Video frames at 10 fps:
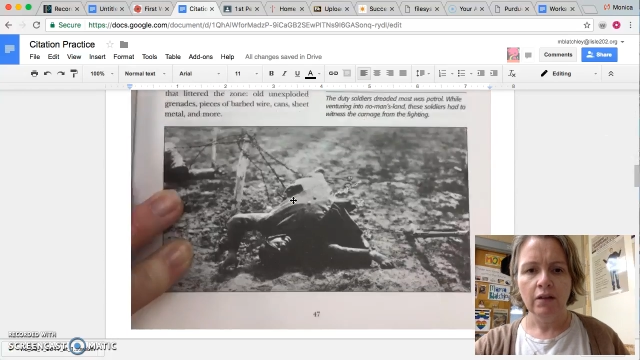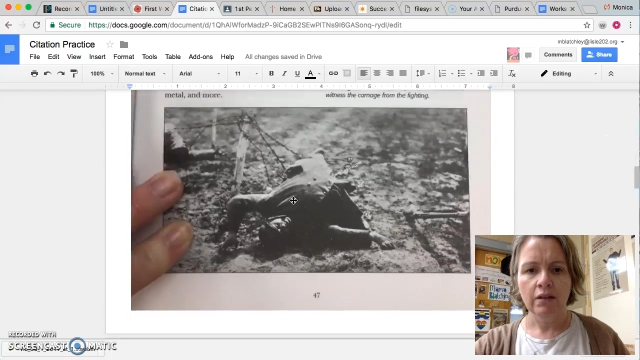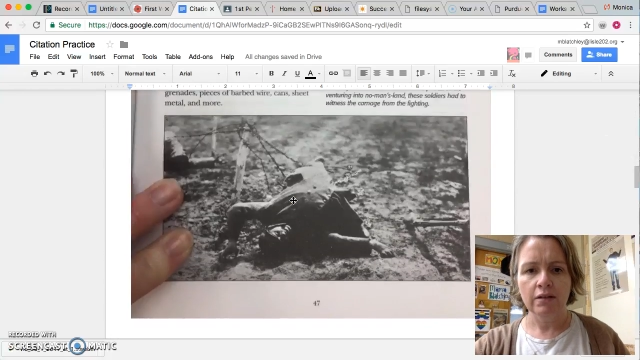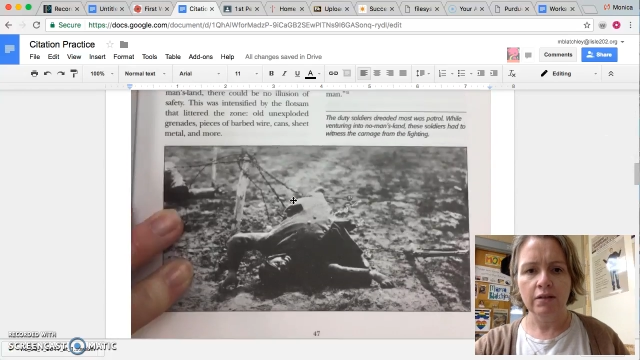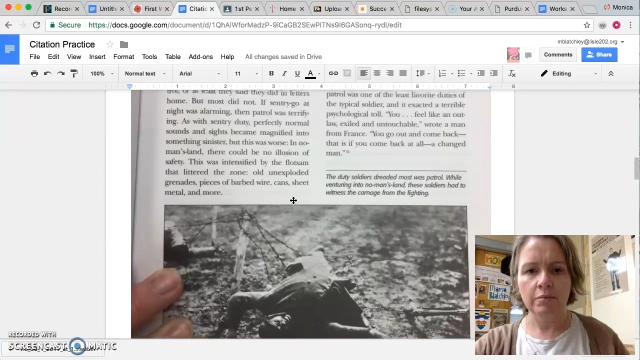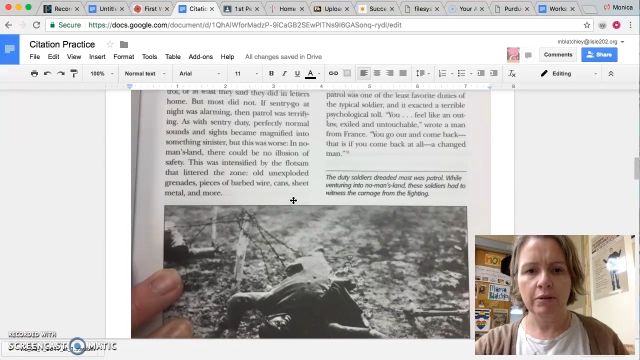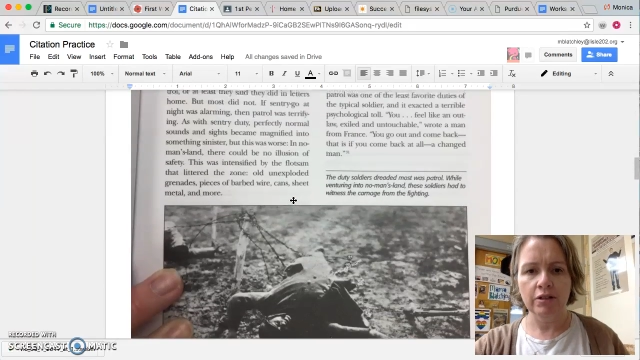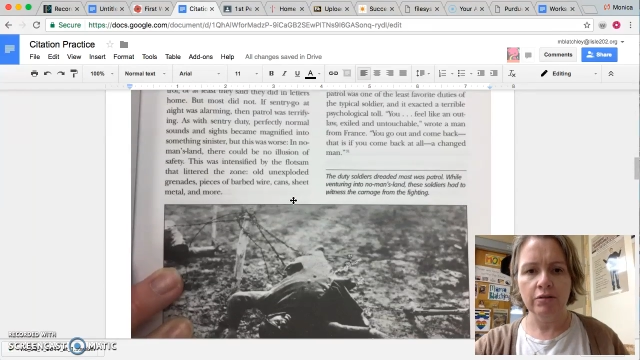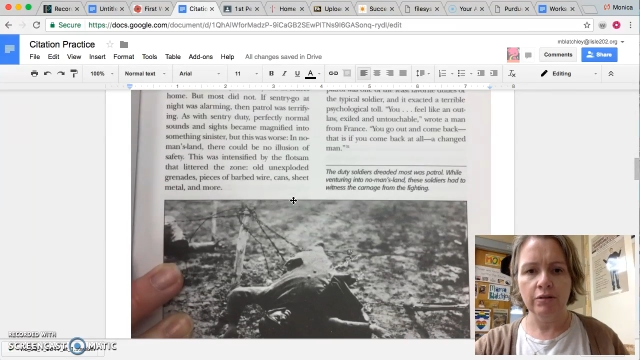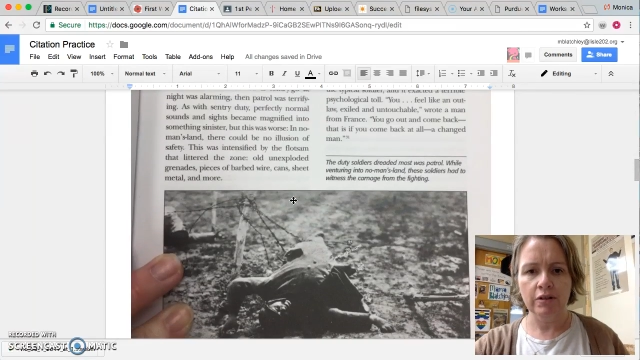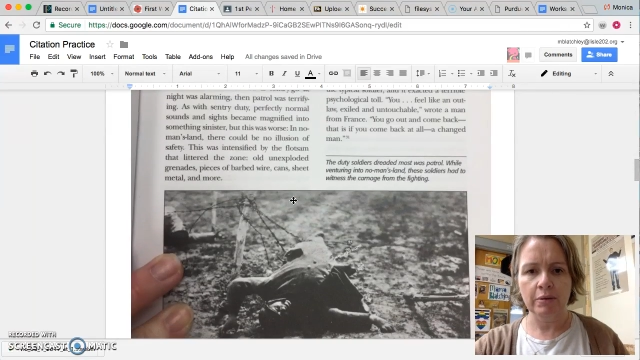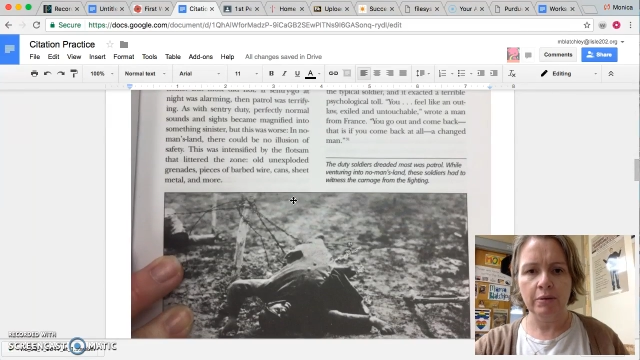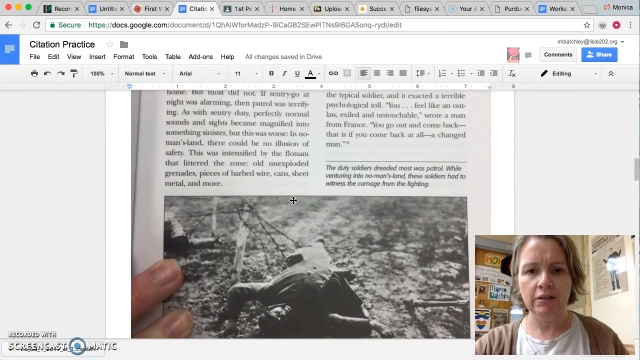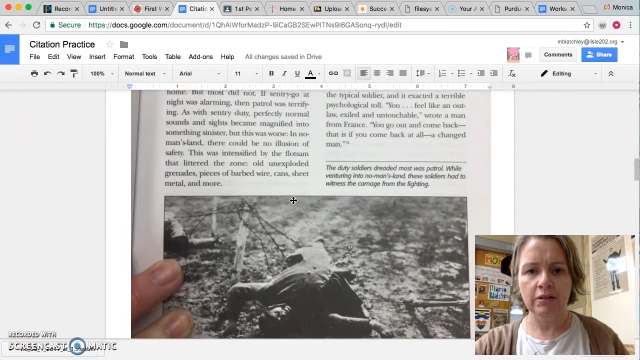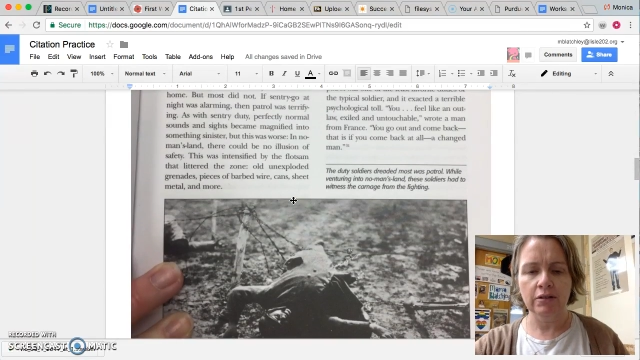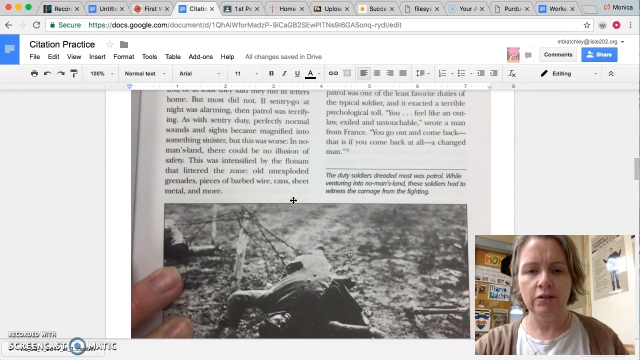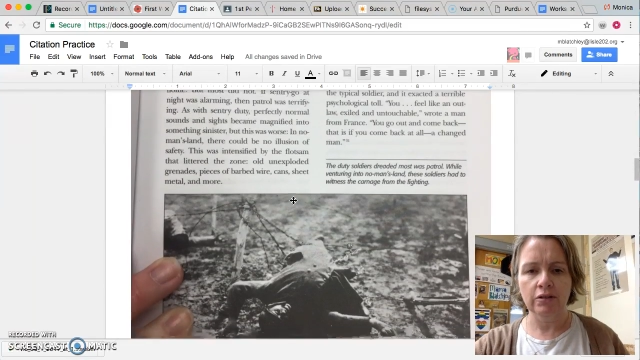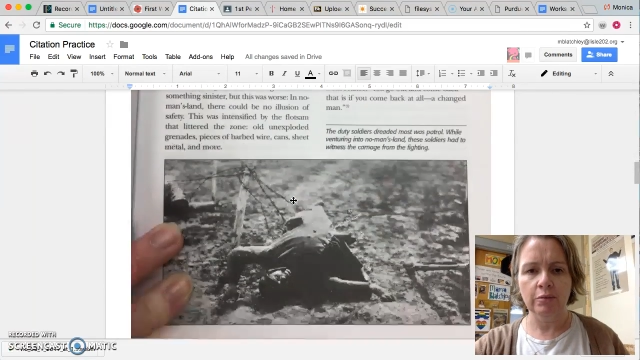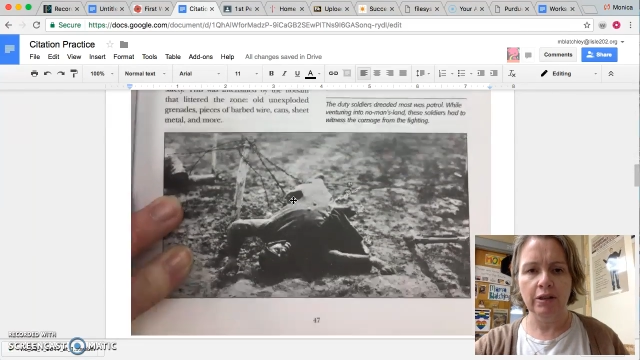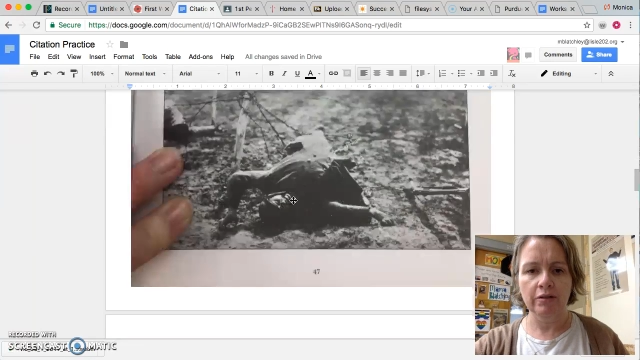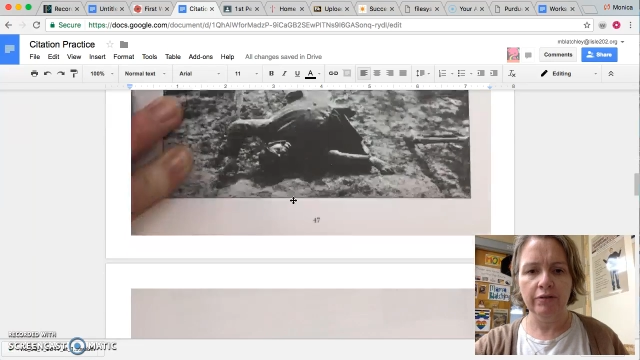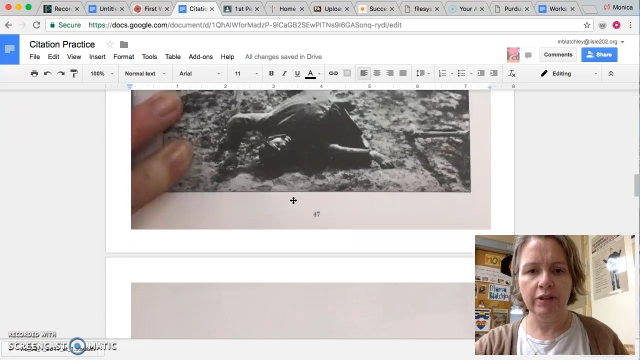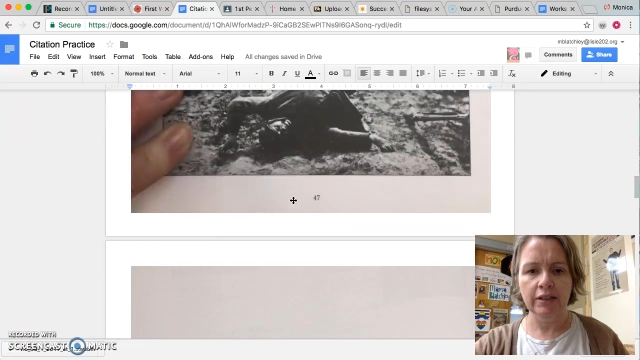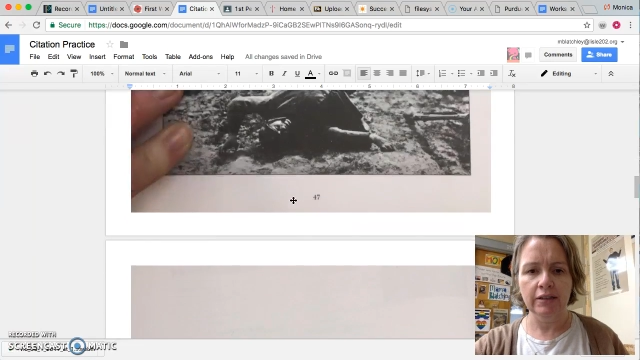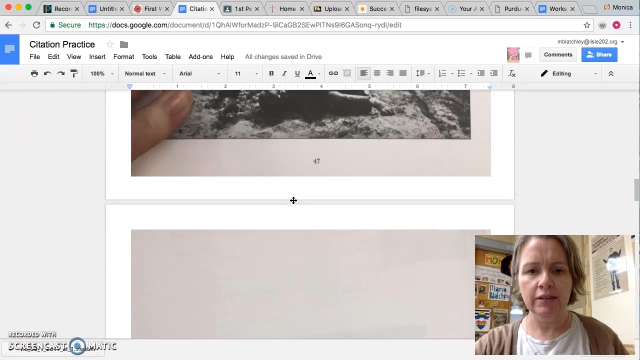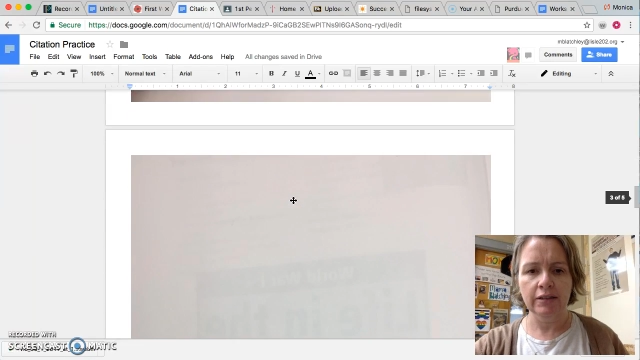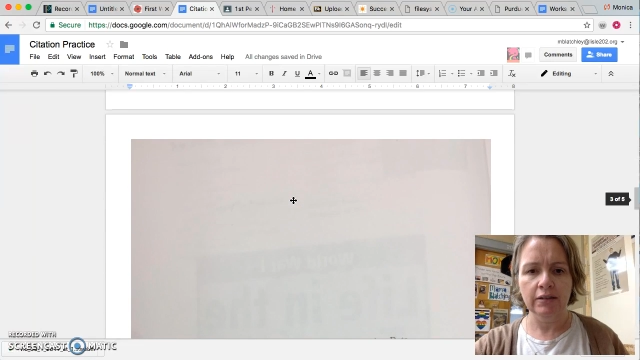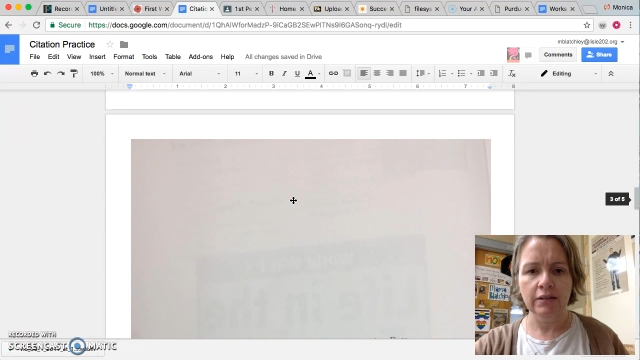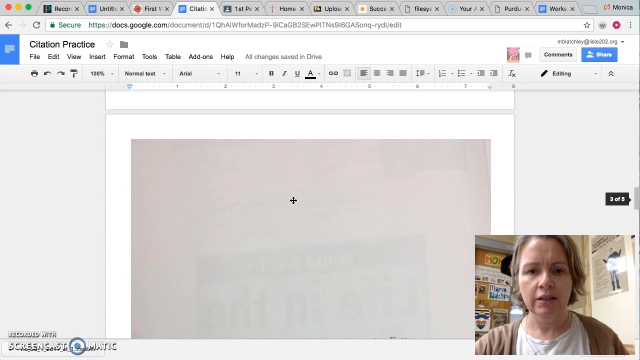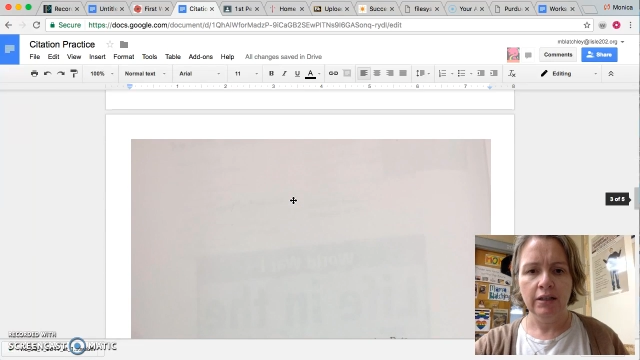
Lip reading: This is the page you were expected to paraphrase,